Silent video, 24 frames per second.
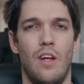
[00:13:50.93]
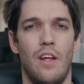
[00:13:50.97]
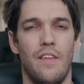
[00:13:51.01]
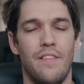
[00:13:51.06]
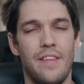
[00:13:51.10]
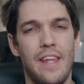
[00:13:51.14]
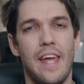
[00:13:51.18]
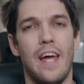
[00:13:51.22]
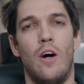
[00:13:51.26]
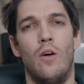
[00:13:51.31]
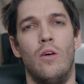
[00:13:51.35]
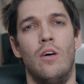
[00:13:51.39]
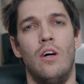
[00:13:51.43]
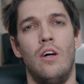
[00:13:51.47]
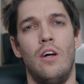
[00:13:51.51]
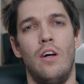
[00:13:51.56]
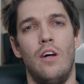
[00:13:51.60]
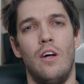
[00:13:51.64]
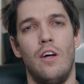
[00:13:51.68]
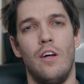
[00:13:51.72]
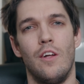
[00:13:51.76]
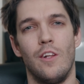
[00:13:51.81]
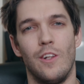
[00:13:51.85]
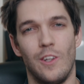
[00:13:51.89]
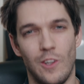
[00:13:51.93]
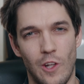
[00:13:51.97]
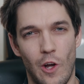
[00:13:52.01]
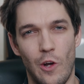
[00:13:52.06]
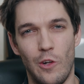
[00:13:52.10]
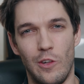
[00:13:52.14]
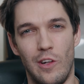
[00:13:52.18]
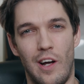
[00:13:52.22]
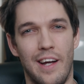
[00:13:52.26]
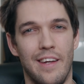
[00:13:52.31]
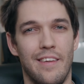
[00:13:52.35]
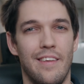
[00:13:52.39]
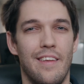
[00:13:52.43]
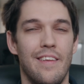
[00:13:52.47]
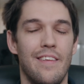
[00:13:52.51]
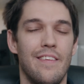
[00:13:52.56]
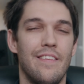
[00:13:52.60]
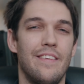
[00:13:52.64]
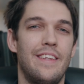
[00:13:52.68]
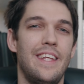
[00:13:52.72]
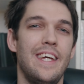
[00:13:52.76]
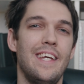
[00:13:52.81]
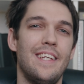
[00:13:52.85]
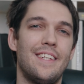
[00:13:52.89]
Now, low light.
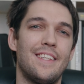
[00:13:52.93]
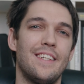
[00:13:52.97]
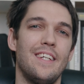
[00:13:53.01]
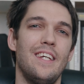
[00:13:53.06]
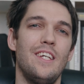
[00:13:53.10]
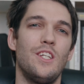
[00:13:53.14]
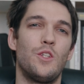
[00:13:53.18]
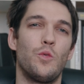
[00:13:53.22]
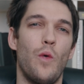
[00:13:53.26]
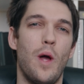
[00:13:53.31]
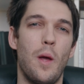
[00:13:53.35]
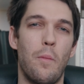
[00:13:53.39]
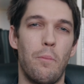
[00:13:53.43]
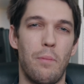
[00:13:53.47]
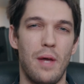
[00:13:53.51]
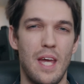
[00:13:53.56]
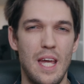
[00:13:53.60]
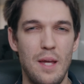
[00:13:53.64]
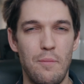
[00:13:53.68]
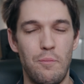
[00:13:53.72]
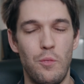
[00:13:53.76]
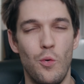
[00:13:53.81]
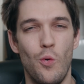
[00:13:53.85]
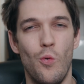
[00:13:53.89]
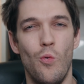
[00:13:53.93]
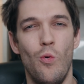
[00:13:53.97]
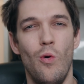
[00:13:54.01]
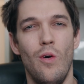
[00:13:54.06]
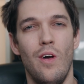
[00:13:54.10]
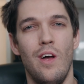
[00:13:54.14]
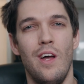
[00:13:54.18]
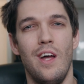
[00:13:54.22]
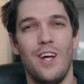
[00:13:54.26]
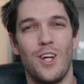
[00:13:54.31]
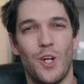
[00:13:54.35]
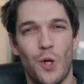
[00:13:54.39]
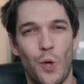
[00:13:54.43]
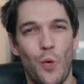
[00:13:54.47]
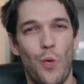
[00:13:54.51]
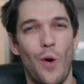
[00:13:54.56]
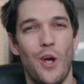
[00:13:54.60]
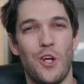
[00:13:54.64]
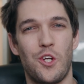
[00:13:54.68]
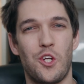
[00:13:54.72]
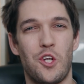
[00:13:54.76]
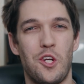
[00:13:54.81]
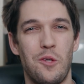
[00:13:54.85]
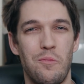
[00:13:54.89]
This is where people
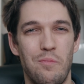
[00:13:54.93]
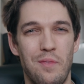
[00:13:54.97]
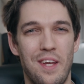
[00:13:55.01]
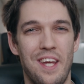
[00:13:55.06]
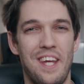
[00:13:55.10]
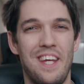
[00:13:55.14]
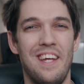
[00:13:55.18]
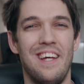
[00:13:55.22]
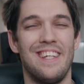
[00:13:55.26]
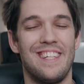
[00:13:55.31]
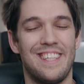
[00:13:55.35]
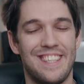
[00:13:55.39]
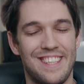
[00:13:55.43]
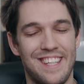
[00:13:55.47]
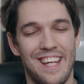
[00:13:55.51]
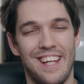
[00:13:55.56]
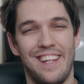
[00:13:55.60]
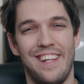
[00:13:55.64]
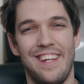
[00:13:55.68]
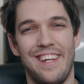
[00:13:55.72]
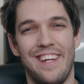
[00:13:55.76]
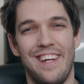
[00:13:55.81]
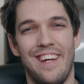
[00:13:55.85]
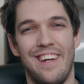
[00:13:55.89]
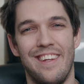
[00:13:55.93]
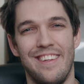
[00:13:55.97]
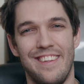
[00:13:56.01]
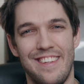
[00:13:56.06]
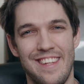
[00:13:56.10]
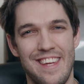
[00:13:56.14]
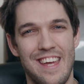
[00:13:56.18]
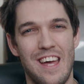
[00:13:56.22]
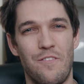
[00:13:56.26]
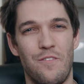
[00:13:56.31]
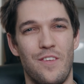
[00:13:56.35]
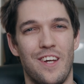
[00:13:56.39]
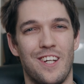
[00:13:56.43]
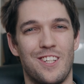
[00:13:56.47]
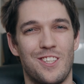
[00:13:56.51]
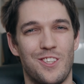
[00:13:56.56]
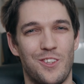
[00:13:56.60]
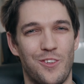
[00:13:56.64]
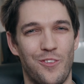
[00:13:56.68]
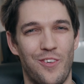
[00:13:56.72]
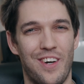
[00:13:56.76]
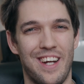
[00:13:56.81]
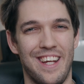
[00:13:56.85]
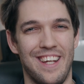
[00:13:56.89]
question me selling the
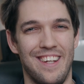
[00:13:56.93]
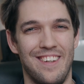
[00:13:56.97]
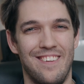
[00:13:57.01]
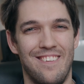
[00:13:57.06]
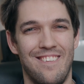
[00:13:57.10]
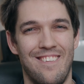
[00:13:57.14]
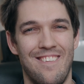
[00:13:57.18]
FX3.